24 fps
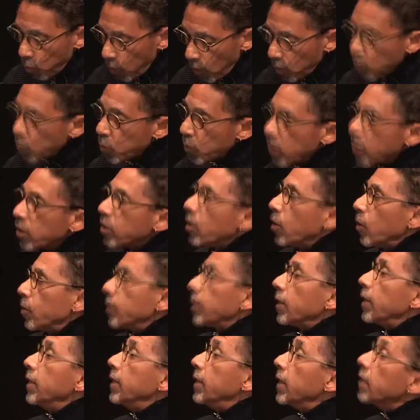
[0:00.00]
what were those
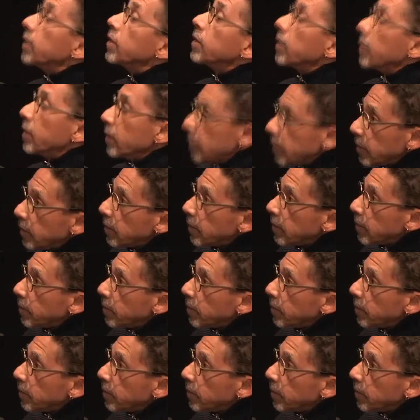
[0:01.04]
conditions?